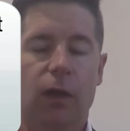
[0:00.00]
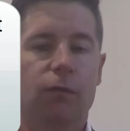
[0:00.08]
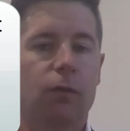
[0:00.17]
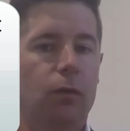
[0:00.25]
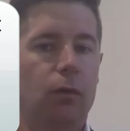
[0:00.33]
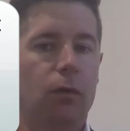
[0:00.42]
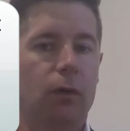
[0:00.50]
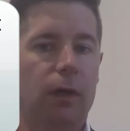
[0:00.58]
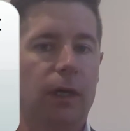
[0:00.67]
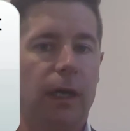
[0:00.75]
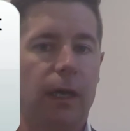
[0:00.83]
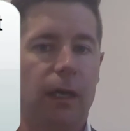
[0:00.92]
for
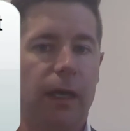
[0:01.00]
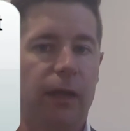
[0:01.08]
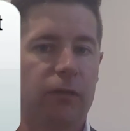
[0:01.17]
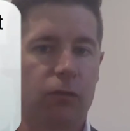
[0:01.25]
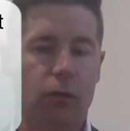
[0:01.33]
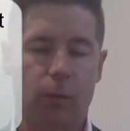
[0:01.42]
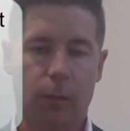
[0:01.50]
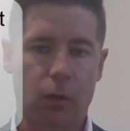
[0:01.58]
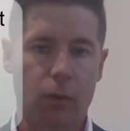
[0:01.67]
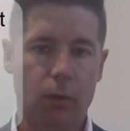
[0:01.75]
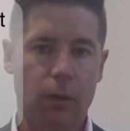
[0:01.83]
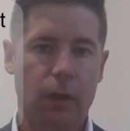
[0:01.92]
an
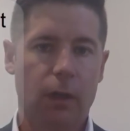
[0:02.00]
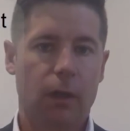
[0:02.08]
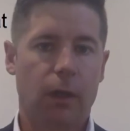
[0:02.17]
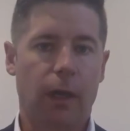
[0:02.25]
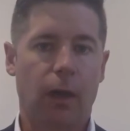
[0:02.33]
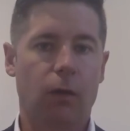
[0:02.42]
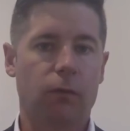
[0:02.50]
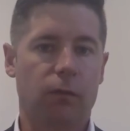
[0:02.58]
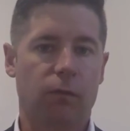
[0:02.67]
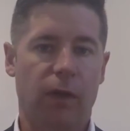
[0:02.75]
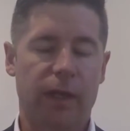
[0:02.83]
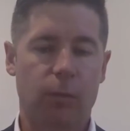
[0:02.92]
astronomical,
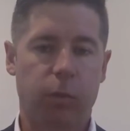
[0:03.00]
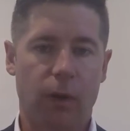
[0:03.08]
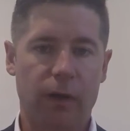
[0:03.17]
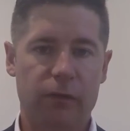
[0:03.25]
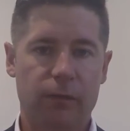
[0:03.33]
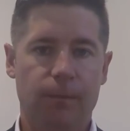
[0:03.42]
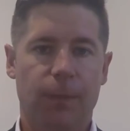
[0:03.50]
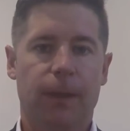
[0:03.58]
overinflated price.